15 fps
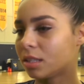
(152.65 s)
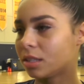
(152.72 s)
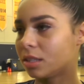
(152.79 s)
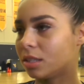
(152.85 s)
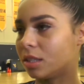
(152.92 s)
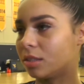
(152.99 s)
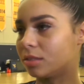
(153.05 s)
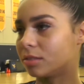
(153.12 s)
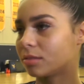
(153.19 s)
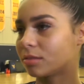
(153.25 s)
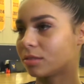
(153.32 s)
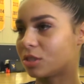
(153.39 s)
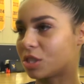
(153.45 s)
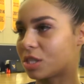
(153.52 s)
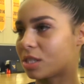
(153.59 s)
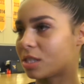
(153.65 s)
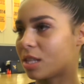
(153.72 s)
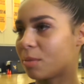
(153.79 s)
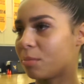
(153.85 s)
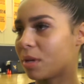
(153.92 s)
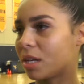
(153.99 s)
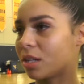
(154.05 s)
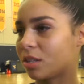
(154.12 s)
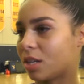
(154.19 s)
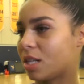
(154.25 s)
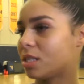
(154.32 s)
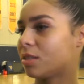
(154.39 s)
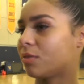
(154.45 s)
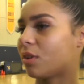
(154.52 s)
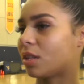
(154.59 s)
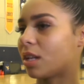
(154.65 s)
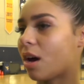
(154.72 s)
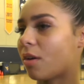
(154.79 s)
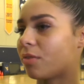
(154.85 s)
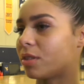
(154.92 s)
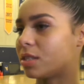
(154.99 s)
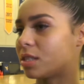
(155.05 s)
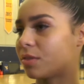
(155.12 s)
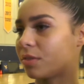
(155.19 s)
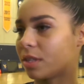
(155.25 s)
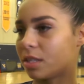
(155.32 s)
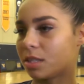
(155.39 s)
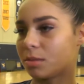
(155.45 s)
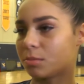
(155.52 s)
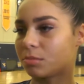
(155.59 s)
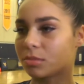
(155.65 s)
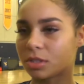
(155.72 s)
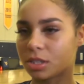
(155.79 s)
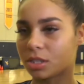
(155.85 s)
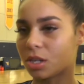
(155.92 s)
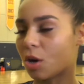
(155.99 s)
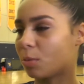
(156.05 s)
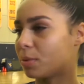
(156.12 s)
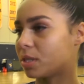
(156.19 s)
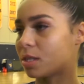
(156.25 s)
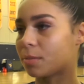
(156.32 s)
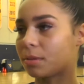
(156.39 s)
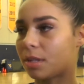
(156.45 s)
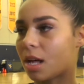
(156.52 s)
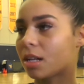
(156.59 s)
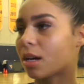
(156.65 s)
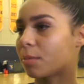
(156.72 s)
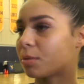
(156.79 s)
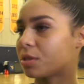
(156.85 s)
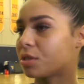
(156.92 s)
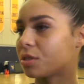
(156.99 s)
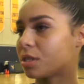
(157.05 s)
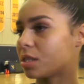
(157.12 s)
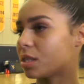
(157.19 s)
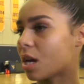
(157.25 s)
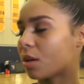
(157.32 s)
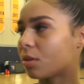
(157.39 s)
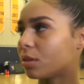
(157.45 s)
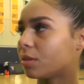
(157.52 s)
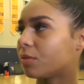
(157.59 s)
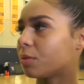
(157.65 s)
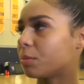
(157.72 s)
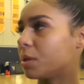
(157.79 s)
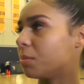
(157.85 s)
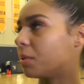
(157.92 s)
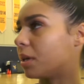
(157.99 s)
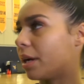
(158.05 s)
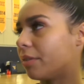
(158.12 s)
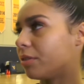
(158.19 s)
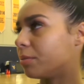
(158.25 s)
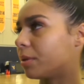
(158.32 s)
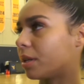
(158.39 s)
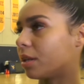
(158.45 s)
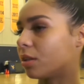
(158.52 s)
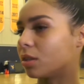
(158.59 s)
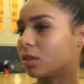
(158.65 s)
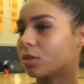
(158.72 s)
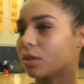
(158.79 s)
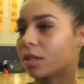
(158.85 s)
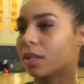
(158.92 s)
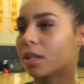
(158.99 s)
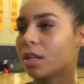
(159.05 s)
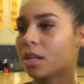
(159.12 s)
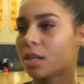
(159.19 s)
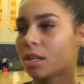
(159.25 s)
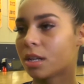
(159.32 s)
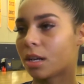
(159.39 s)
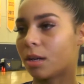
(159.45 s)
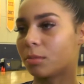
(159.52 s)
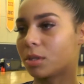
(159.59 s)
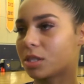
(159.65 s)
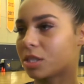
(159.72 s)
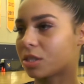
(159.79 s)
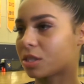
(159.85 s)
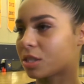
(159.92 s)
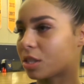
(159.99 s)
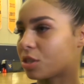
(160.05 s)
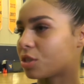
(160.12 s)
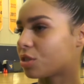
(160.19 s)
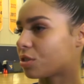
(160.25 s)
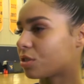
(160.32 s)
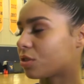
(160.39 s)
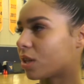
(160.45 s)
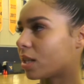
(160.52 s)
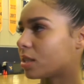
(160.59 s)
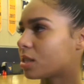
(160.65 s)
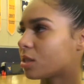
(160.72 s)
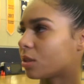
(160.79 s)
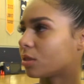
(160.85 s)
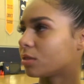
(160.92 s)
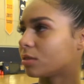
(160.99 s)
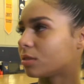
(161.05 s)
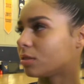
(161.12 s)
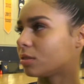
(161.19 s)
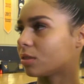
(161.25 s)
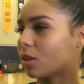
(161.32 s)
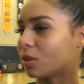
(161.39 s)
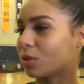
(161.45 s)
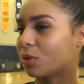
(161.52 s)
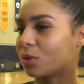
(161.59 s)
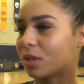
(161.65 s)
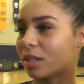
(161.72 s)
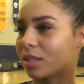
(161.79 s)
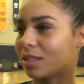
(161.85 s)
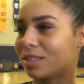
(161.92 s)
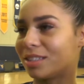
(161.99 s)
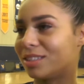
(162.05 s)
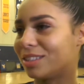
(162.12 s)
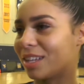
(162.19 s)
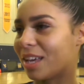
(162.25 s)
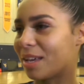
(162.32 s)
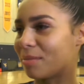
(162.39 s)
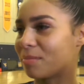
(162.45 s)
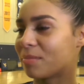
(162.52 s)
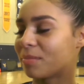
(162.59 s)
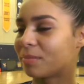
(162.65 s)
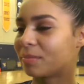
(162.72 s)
you know, just them being aggressive on the offensive end opens up a lot of opportunities, not only for me, but everybody on the court, because um, there's such threats on, on the court and in the game.